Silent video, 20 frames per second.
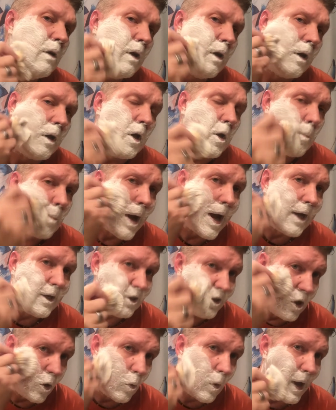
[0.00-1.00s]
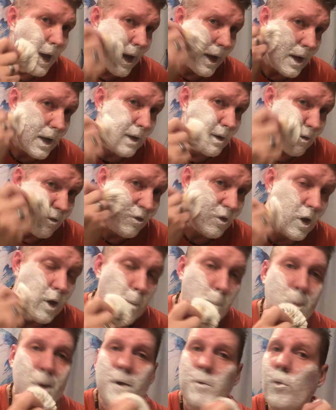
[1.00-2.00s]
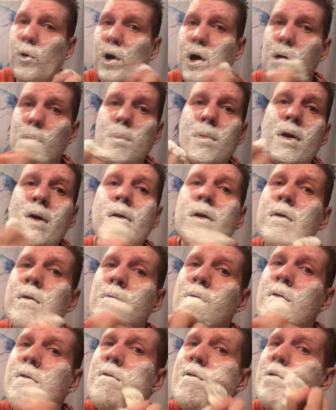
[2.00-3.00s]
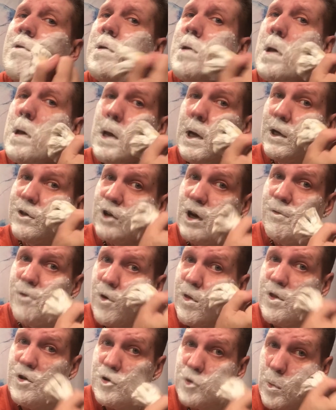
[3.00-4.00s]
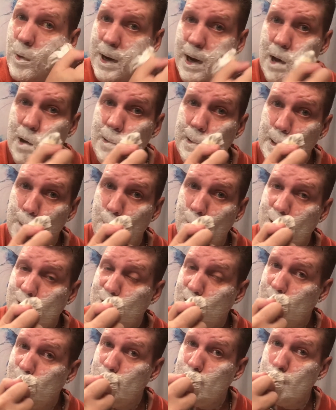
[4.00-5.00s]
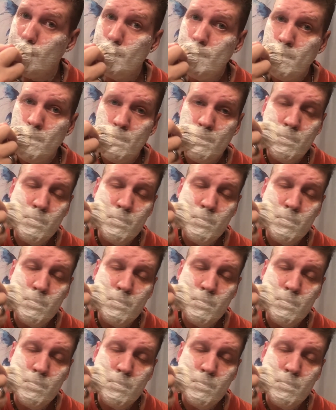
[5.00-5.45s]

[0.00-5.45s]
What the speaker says: I don't have a bay rum, except for this one now, in my shave gun.